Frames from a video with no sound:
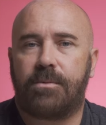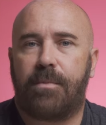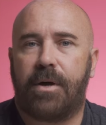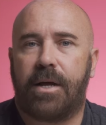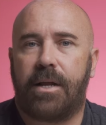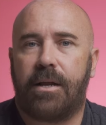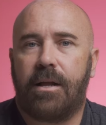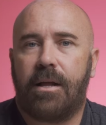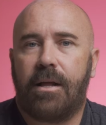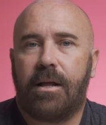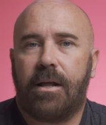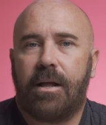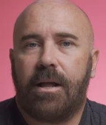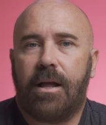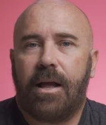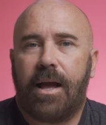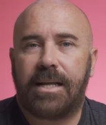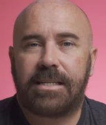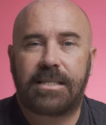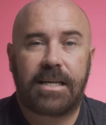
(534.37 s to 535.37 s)
But
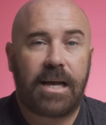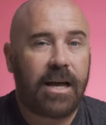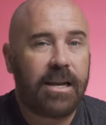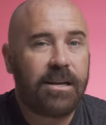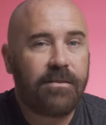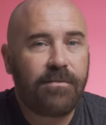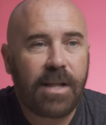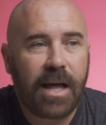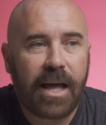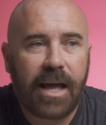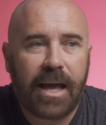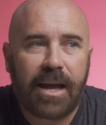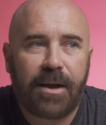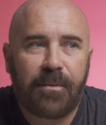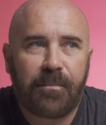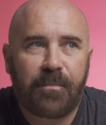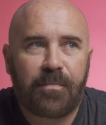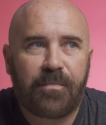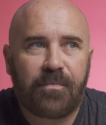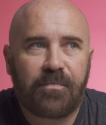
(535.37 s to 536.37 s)
it's kind of
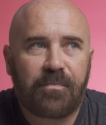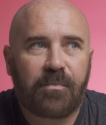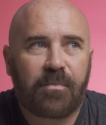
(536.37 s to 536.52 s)
like,